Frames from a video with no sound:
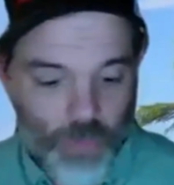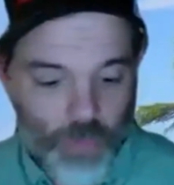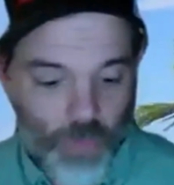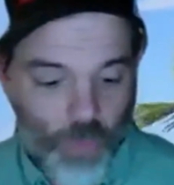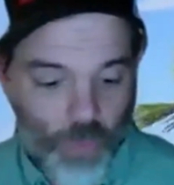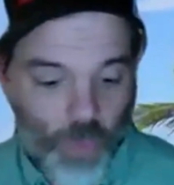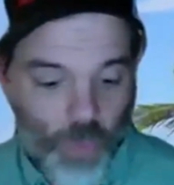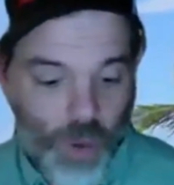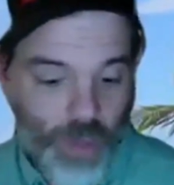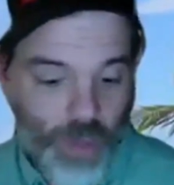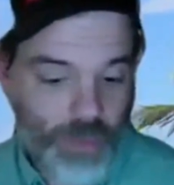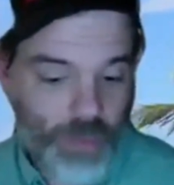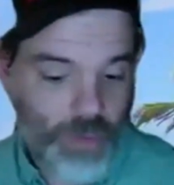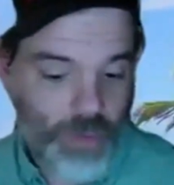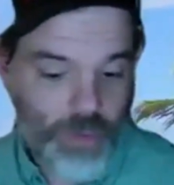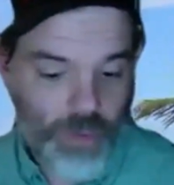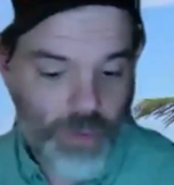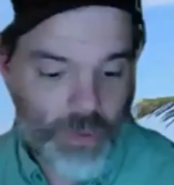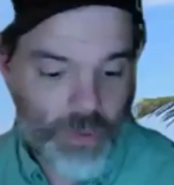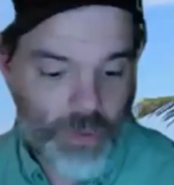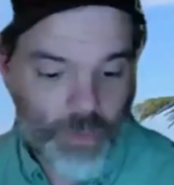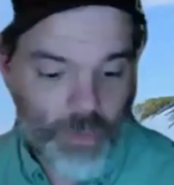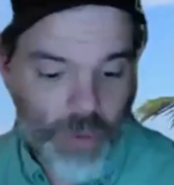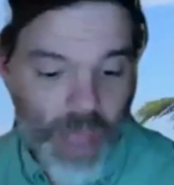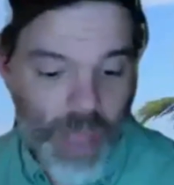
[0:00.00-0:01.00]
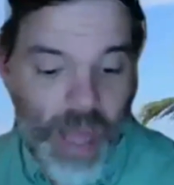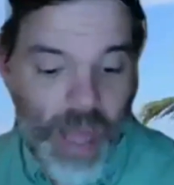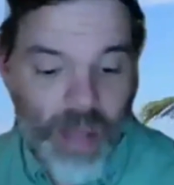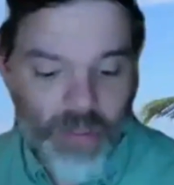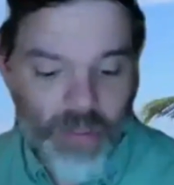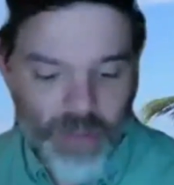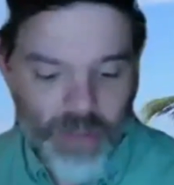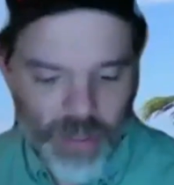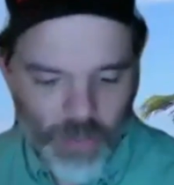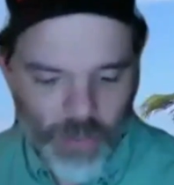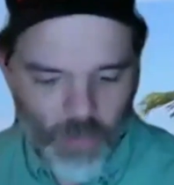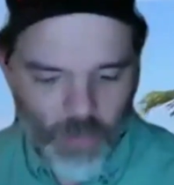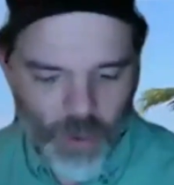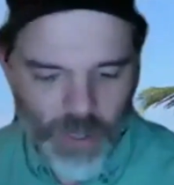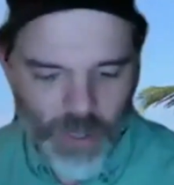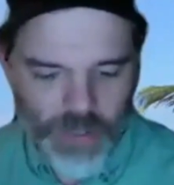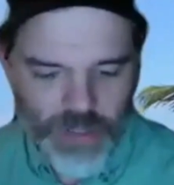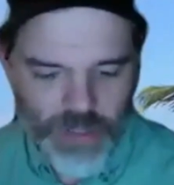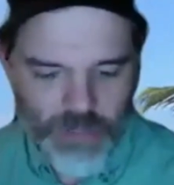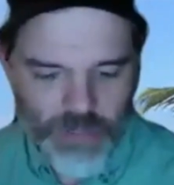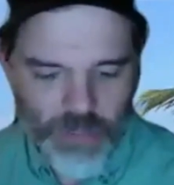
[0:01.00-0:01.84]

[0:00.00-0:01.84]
what the reality was,